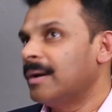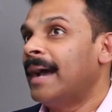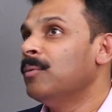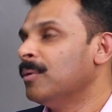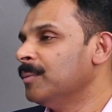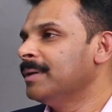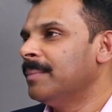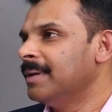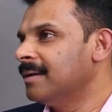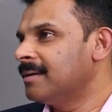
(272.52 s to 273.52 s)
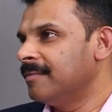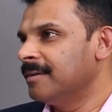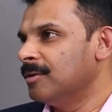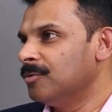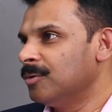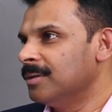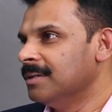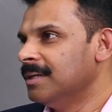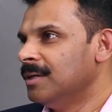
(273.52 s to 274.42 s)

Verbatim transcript: I want to become an air traffic controller.